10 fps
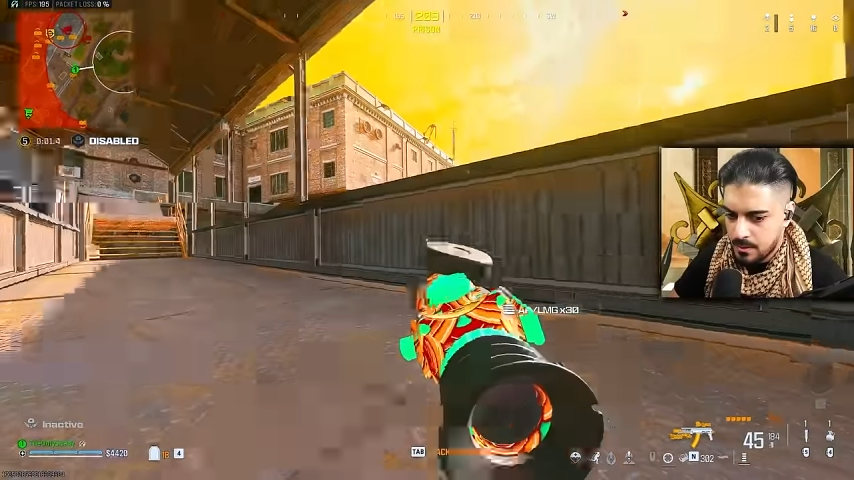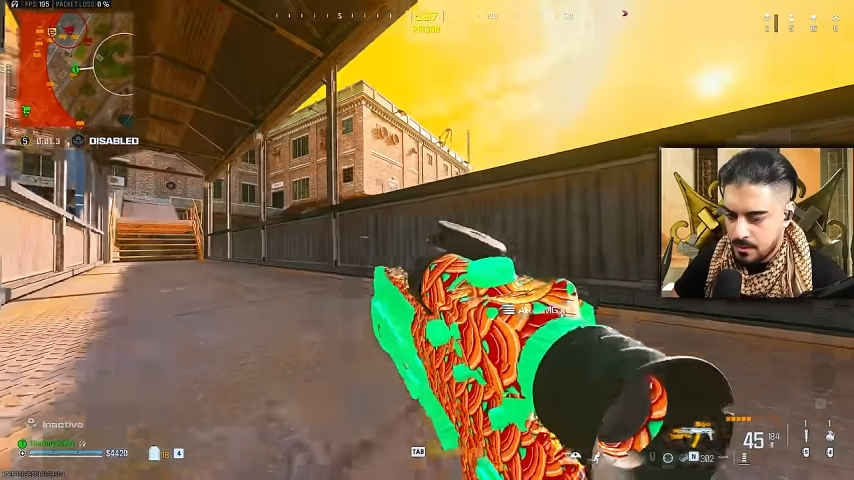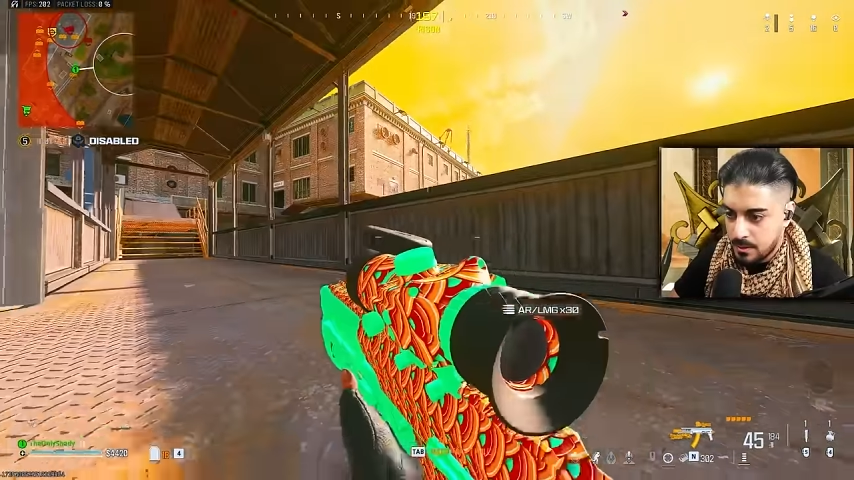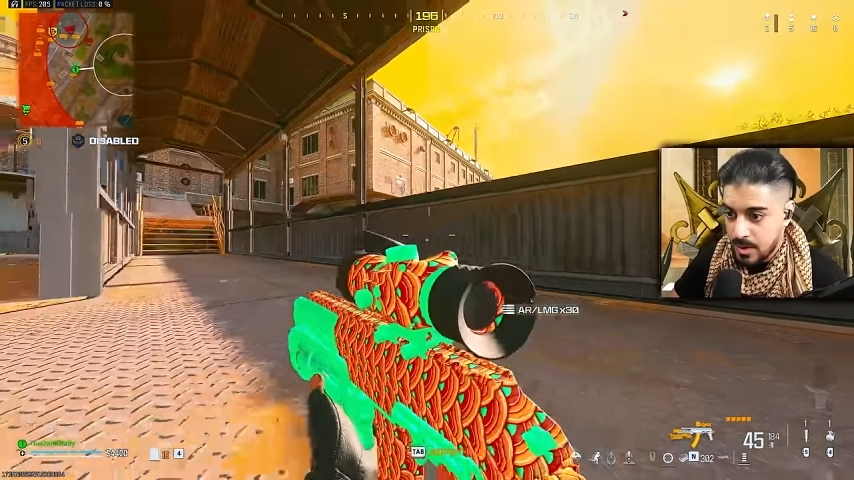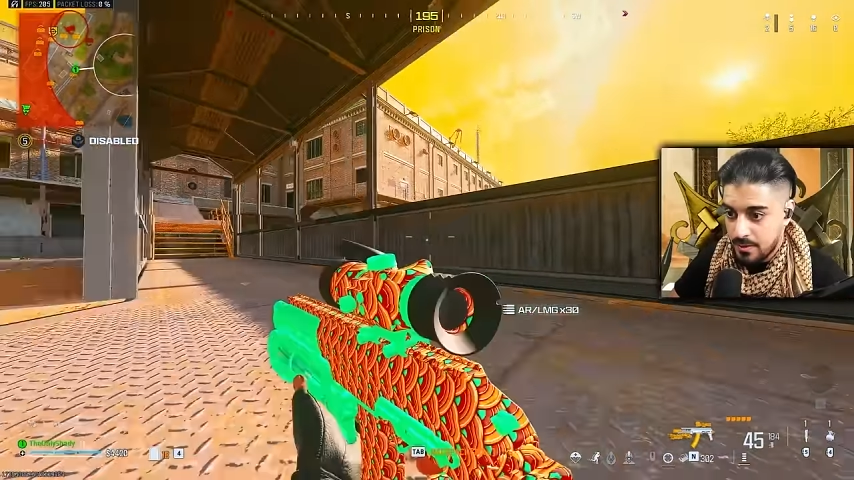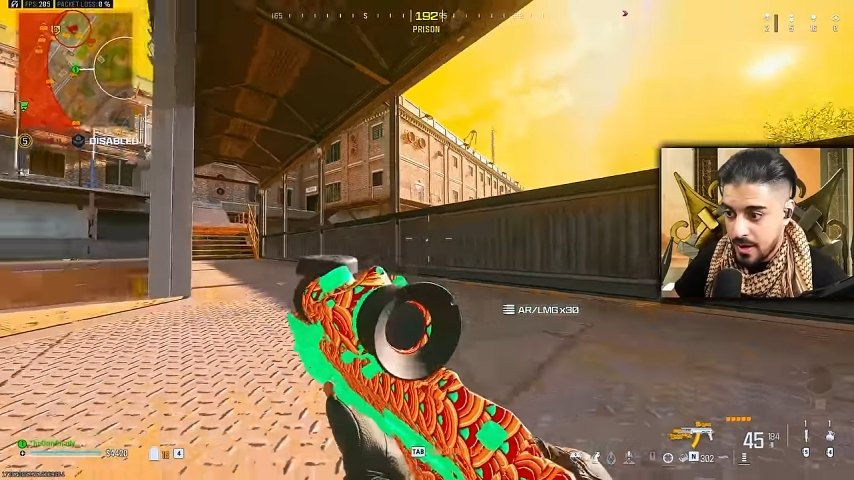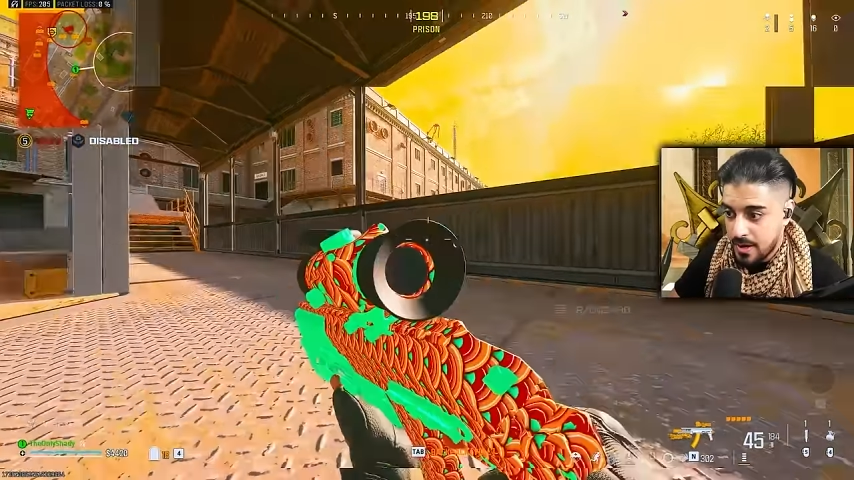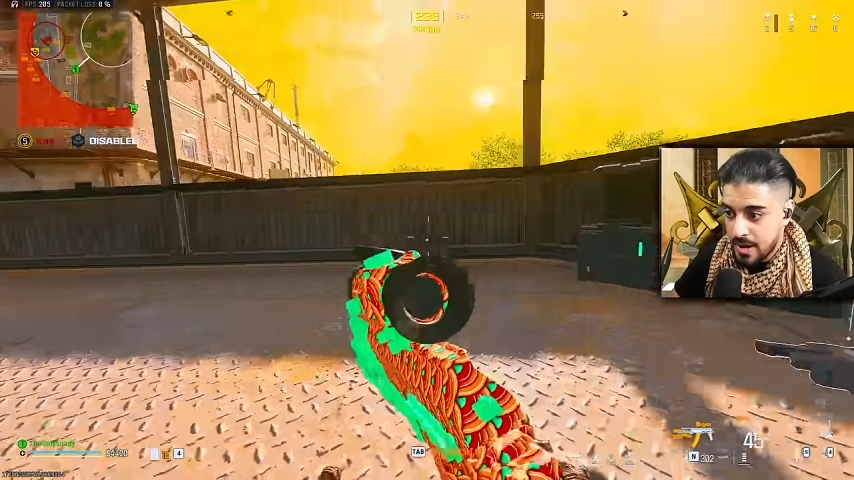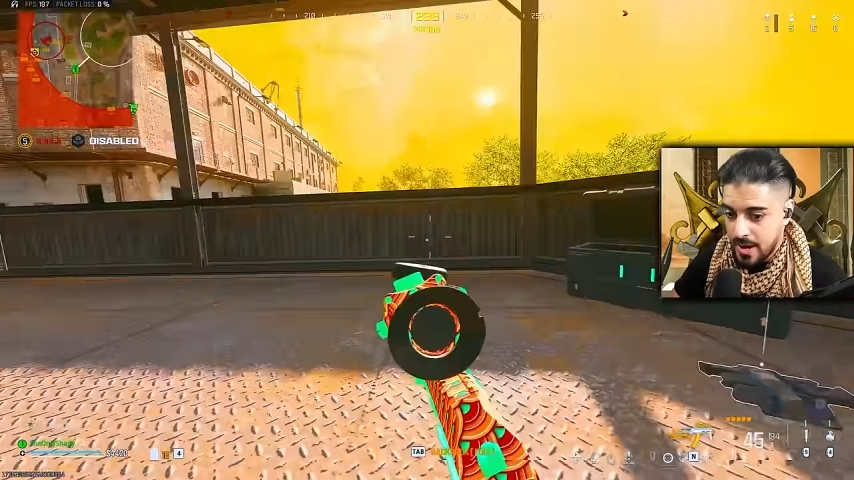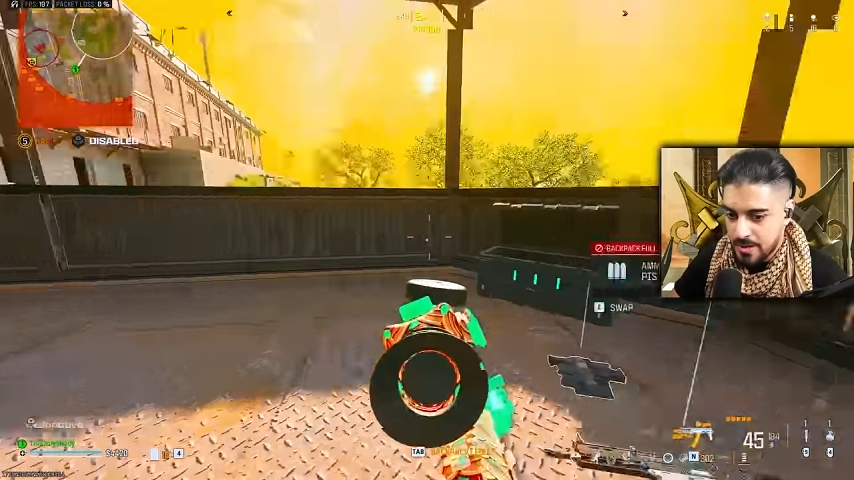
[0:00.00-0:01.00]
Uh, that
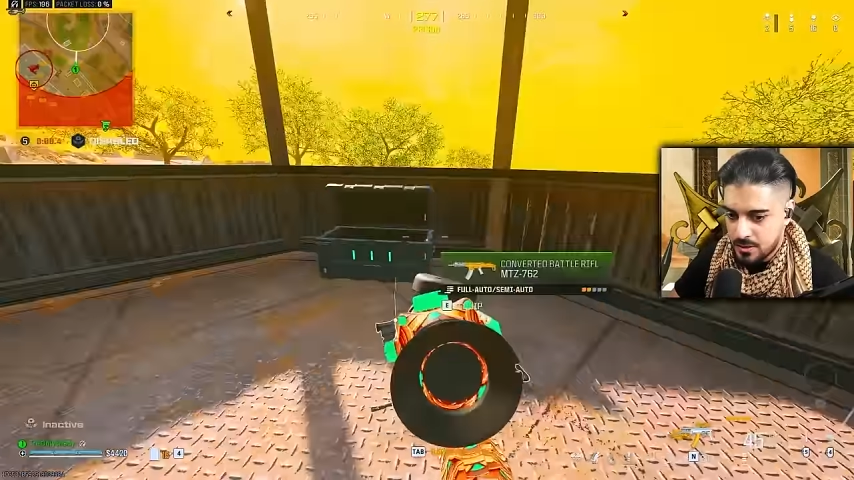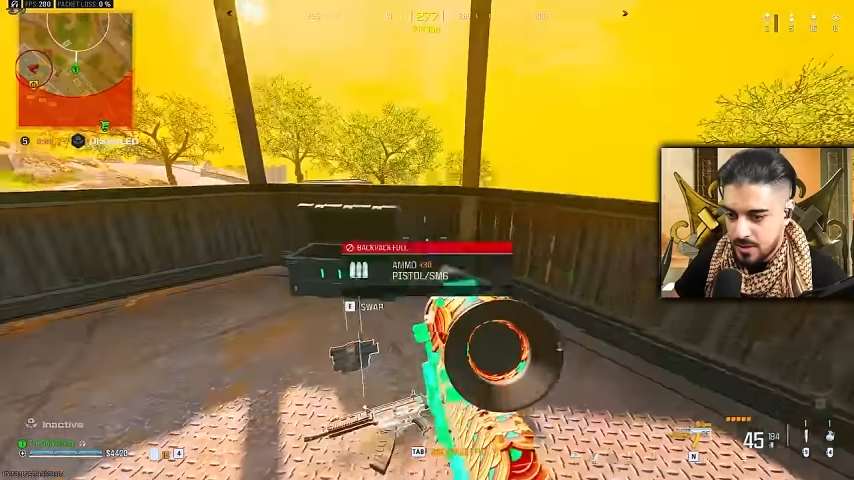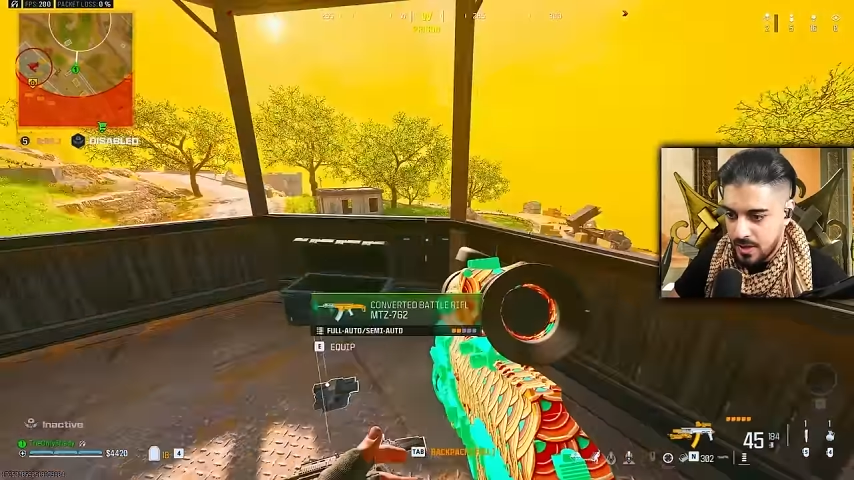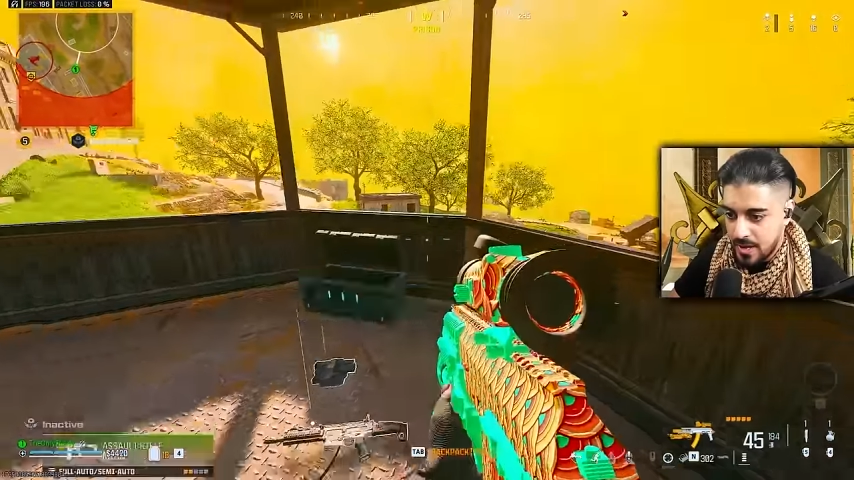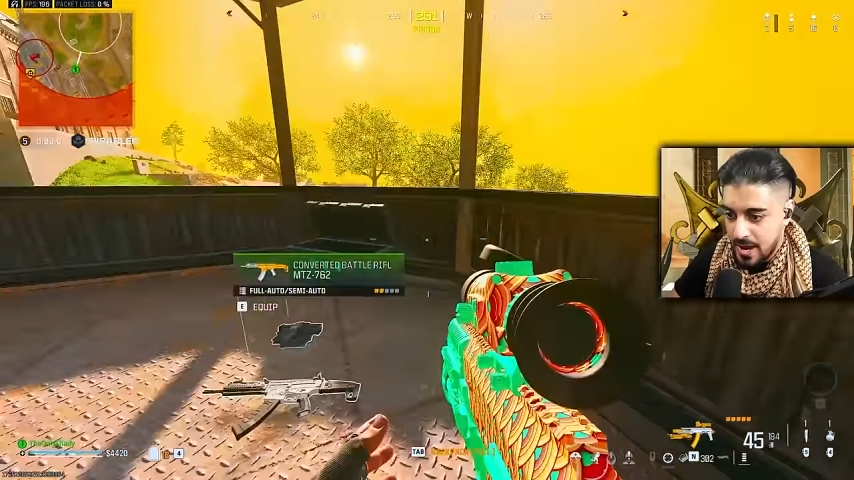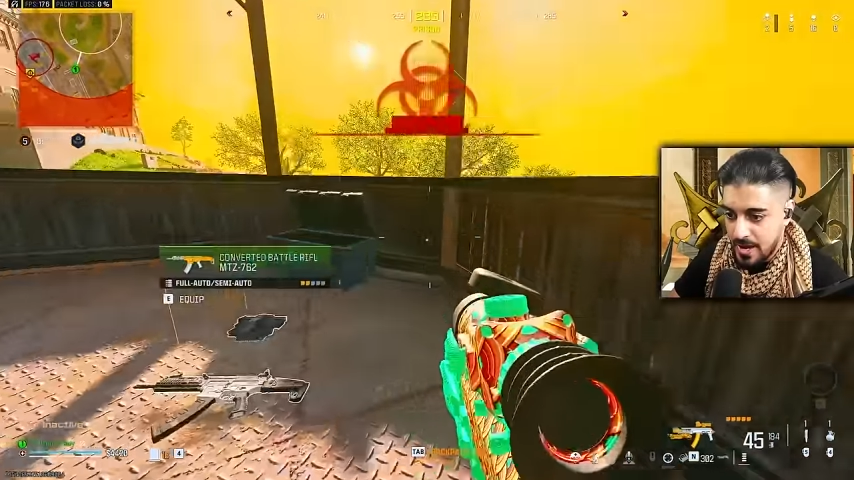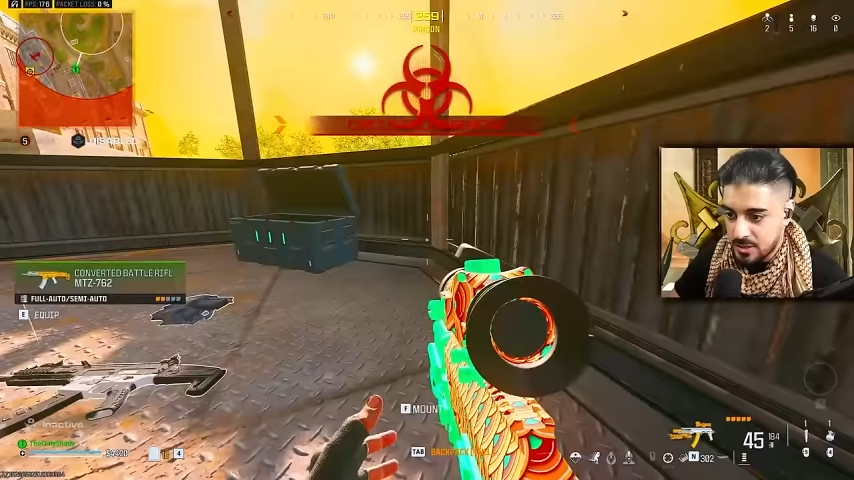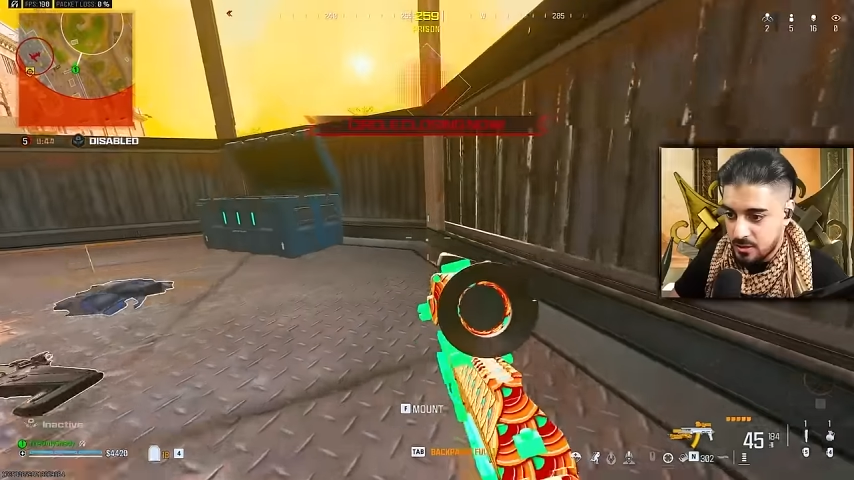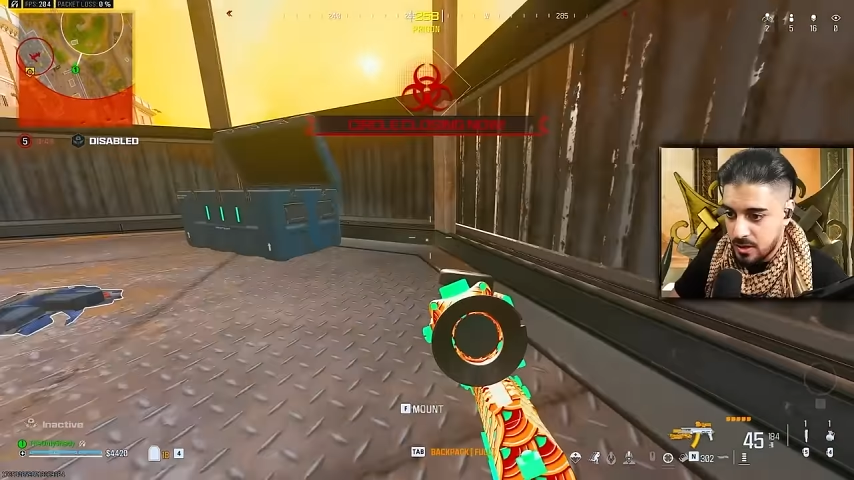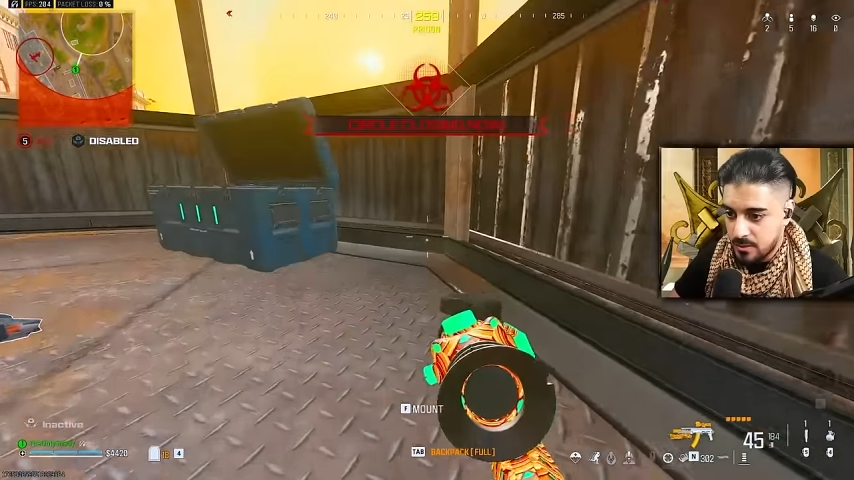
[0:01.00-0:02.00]
guy has that guy has
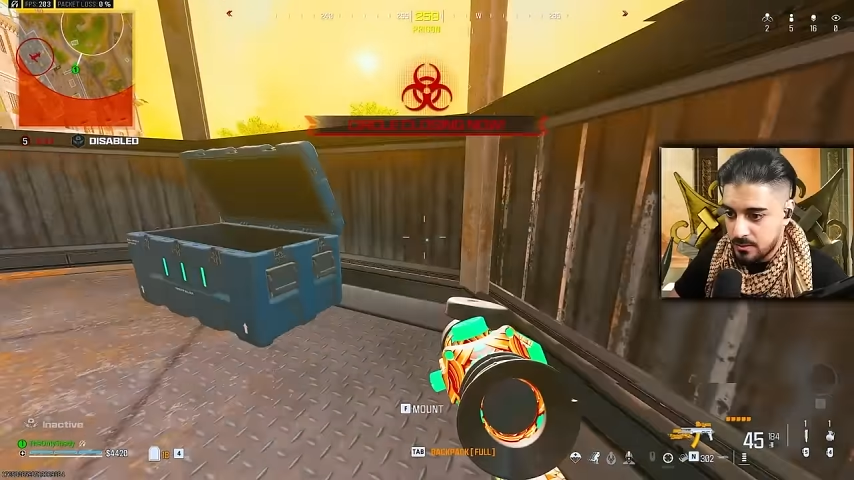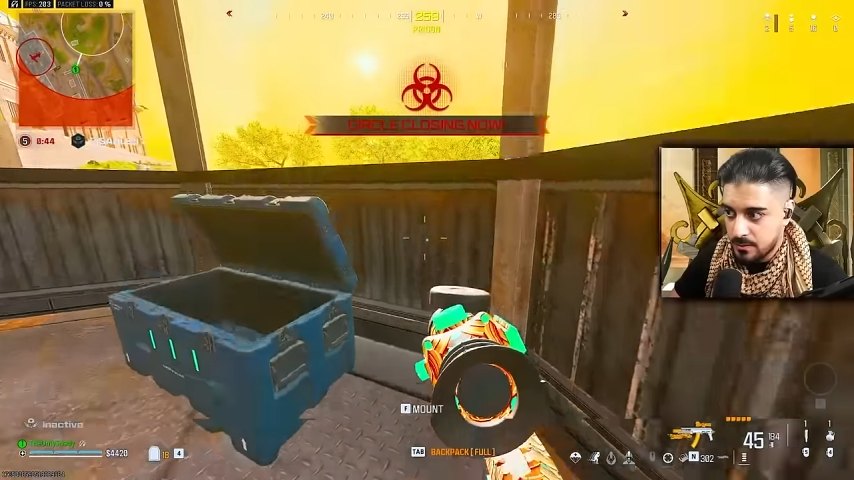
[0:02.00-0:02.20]
to go.